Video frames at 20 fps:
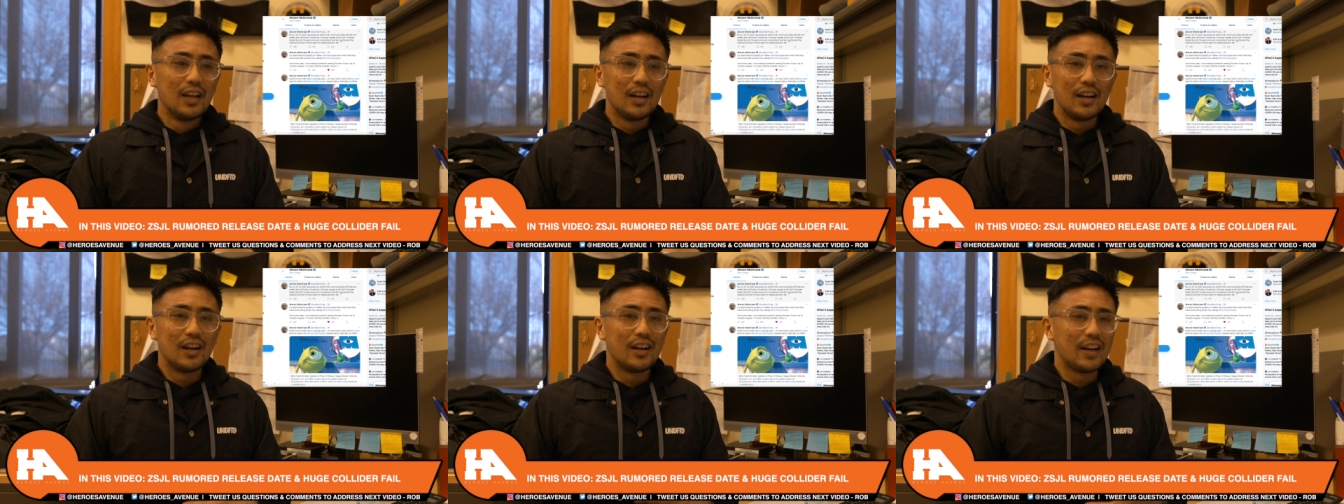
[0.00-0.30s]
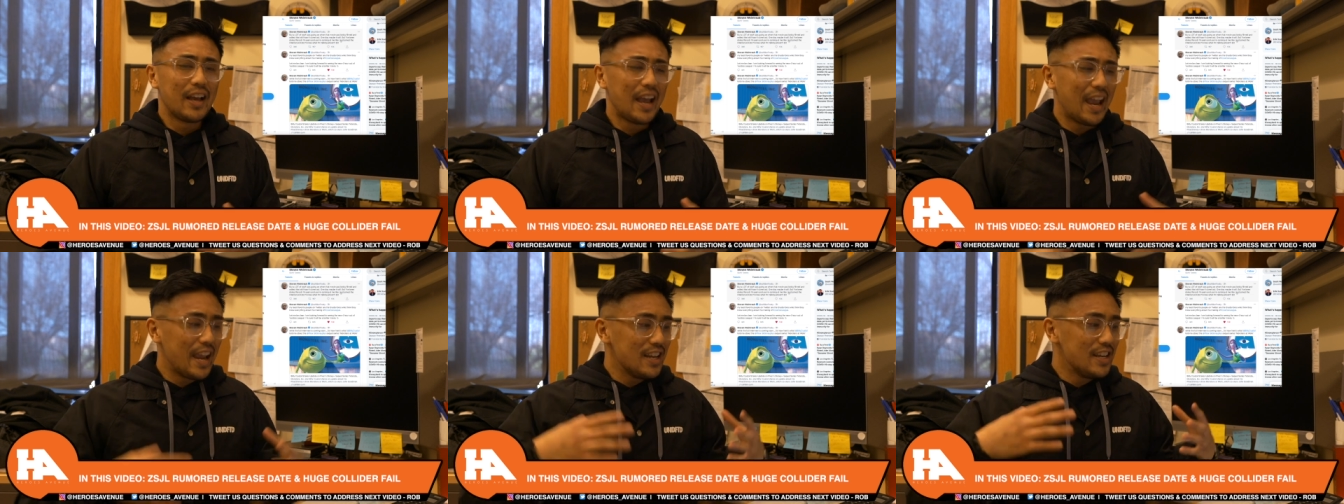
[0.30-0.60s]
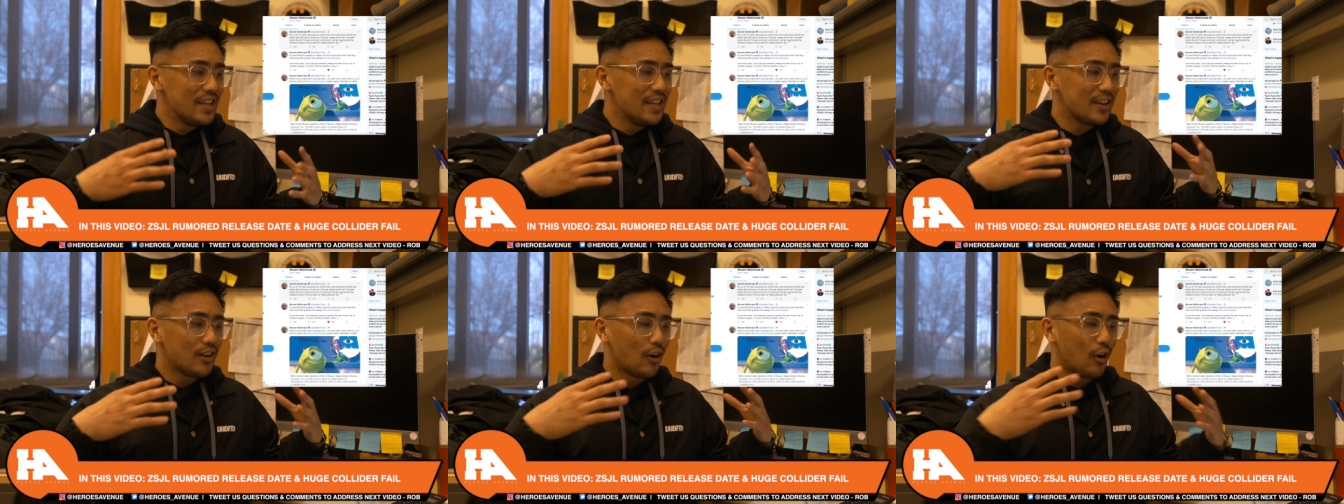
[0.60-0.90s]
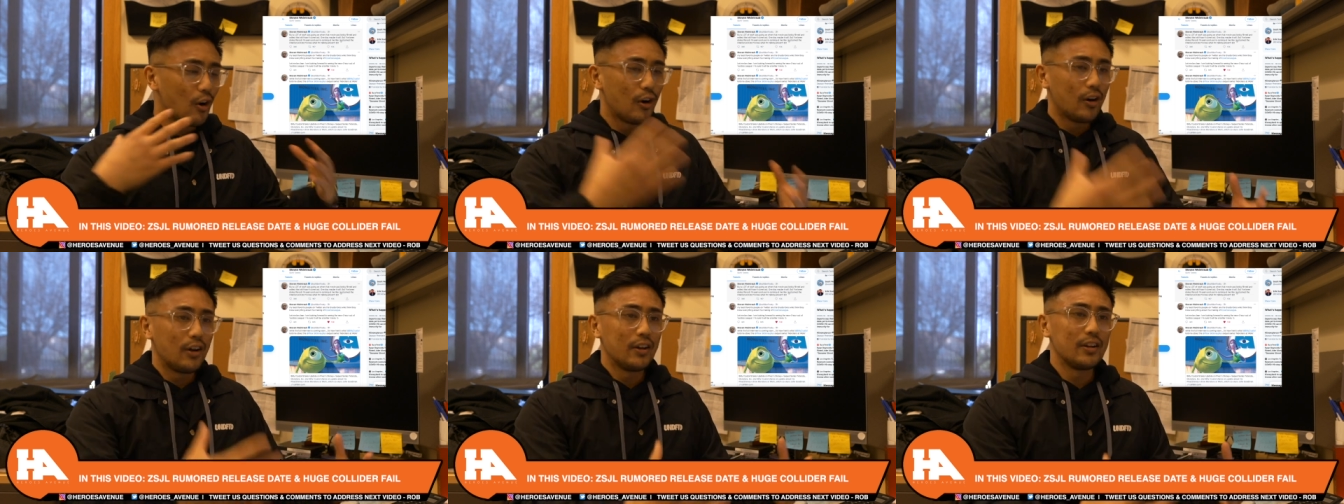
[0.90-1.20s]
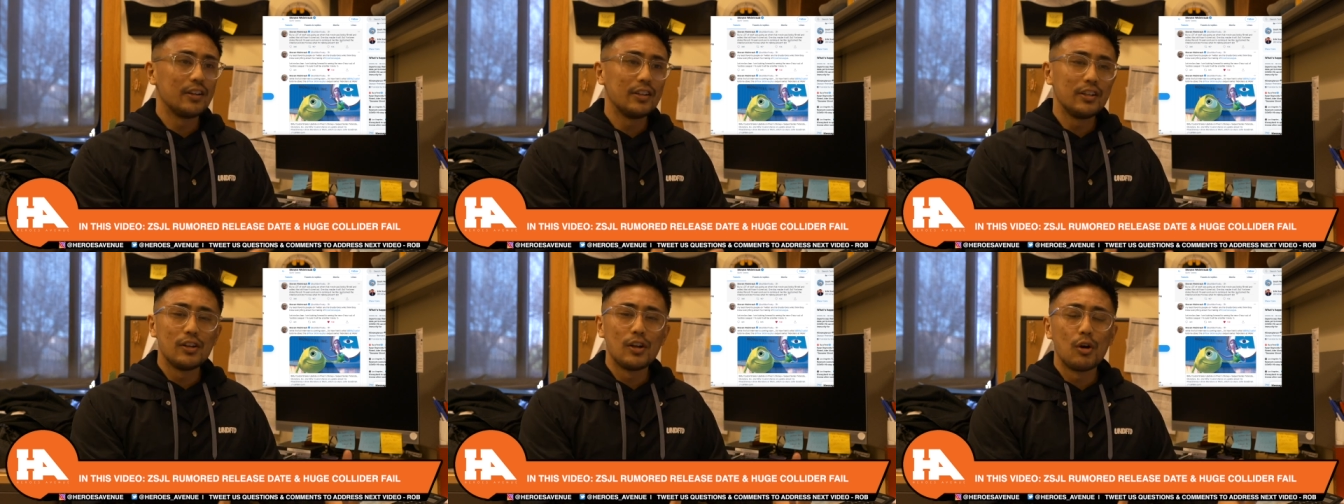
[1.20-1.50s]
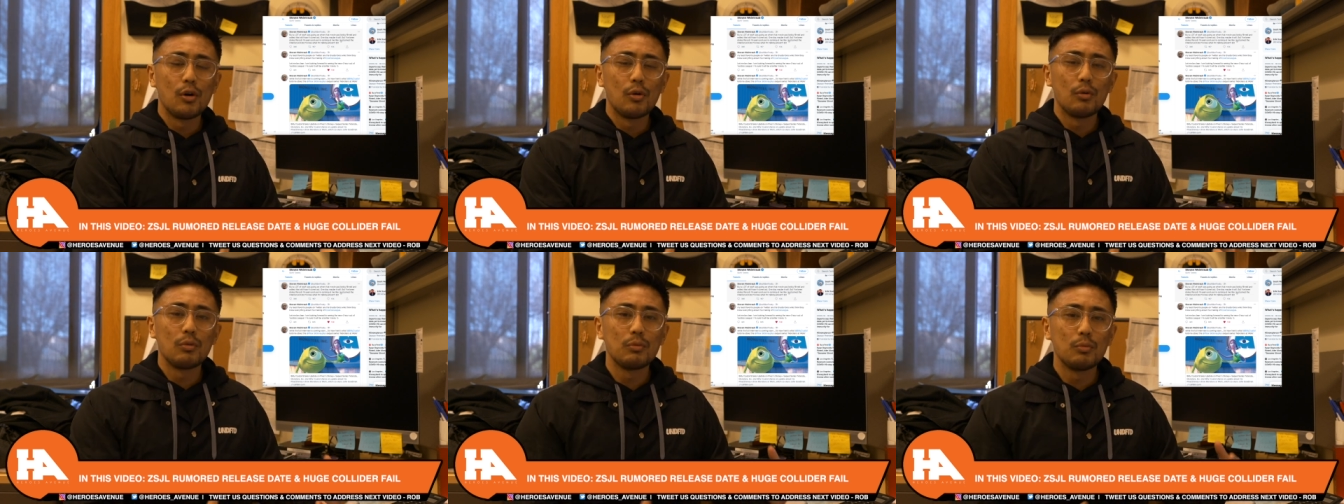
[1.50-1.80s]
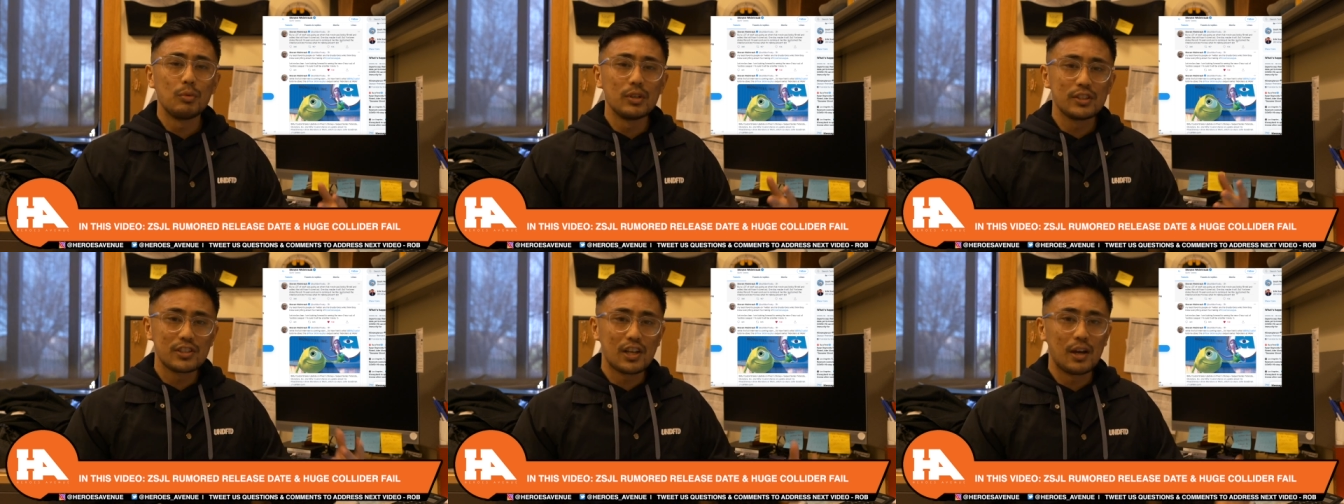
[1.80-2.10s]
uh, hating on you know
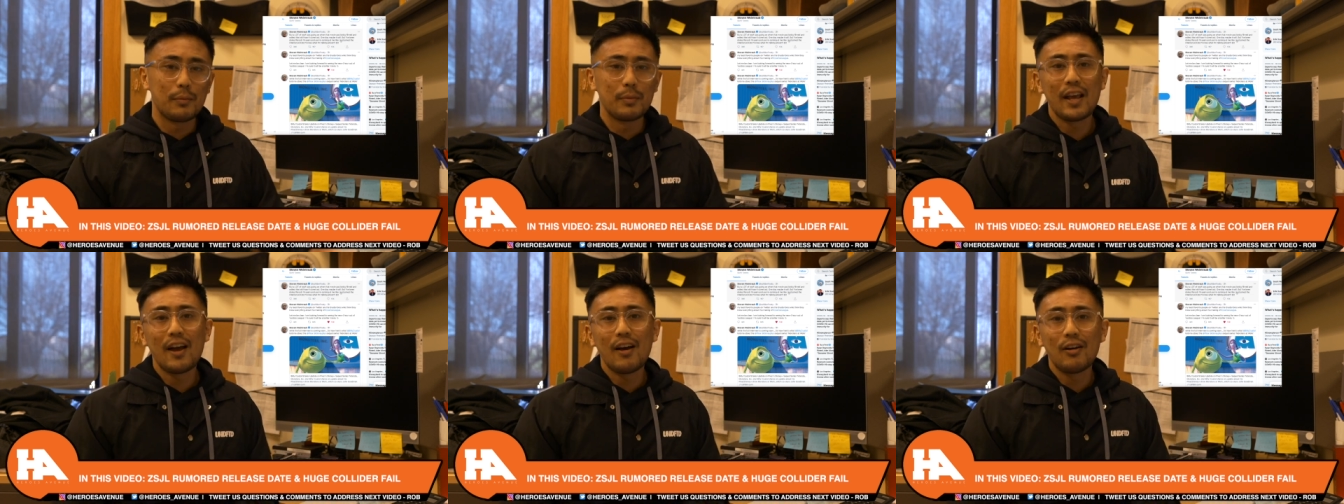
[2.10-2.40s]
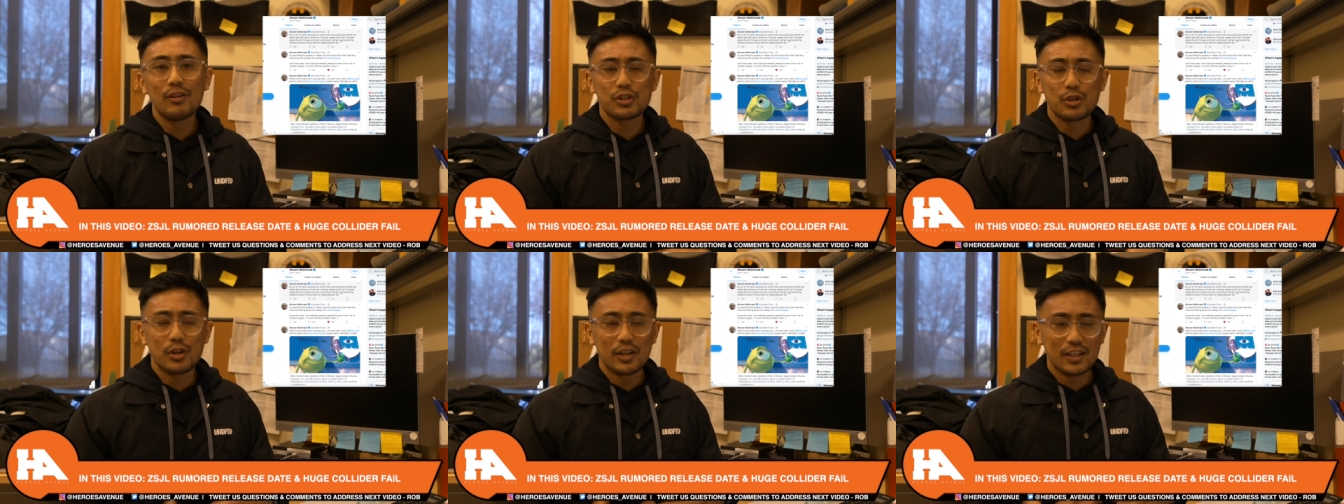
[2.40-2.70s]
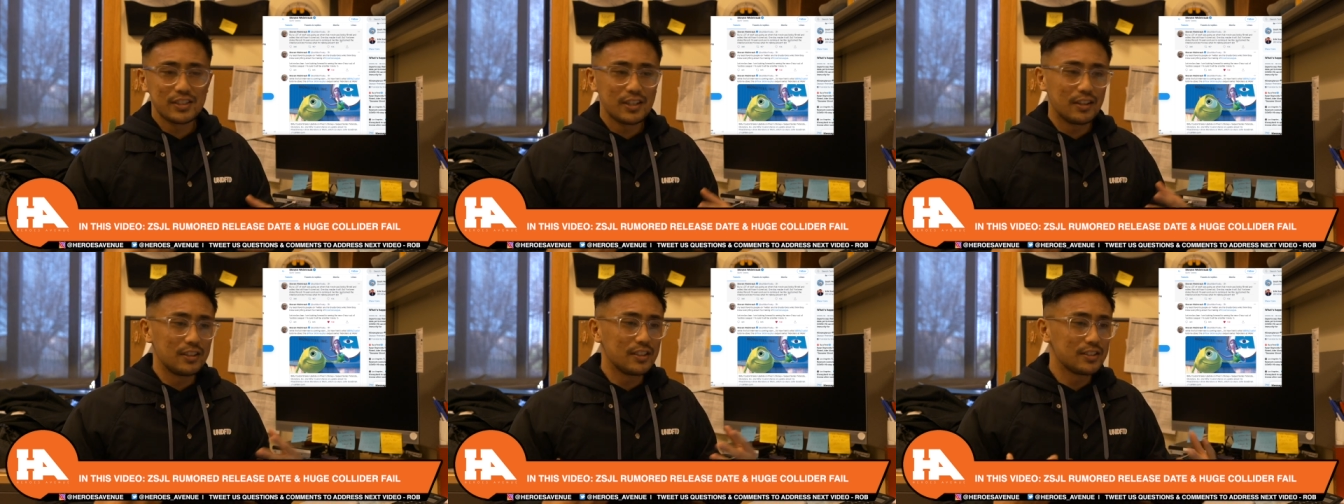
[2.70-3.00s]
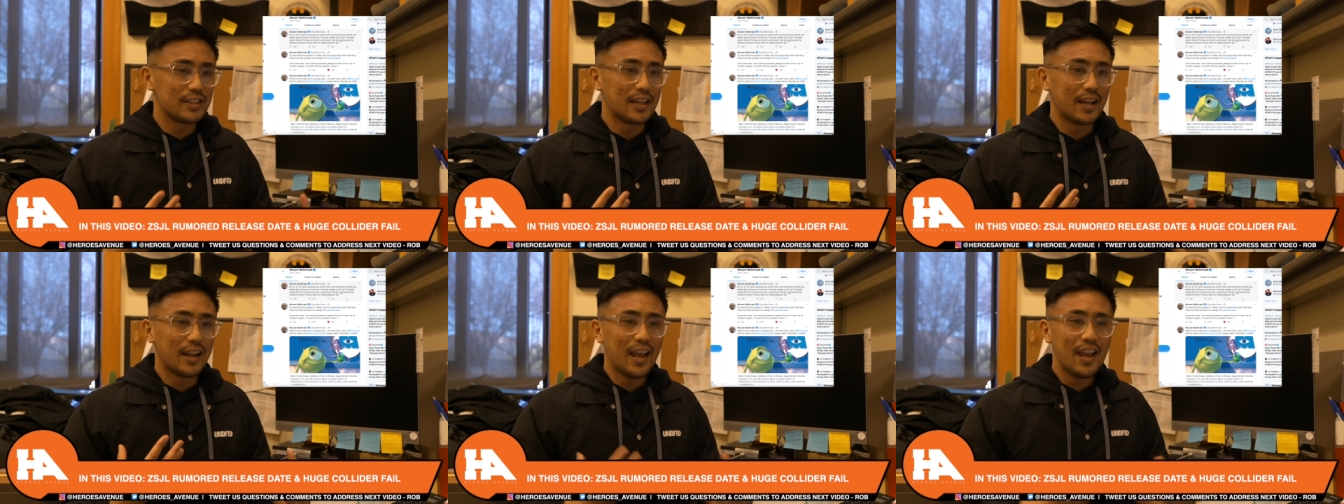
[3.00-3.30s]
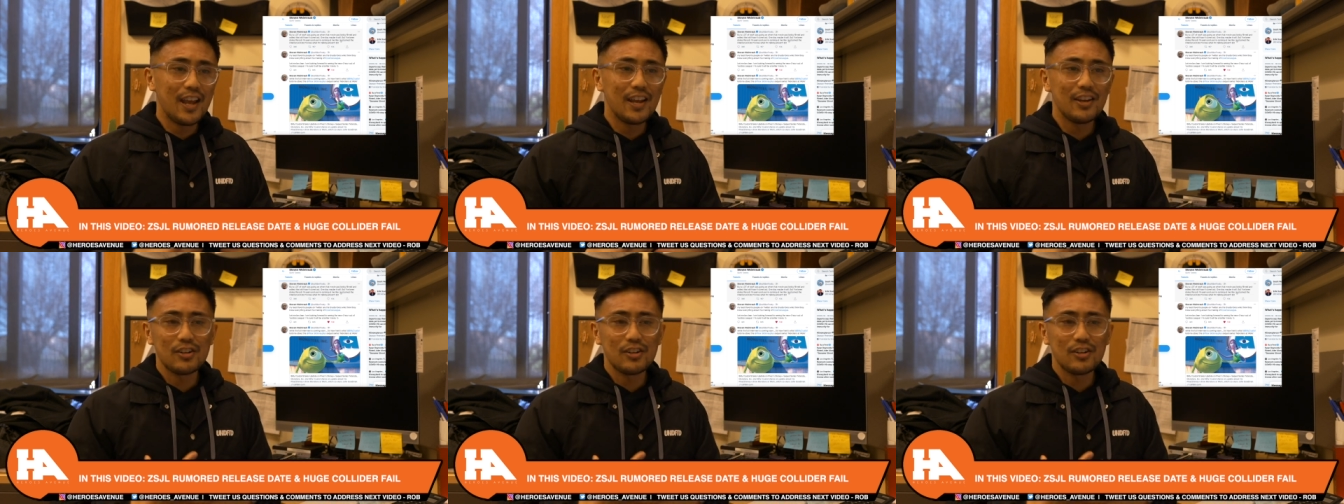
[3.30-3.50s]
what's coming out, trying to tell us that hey,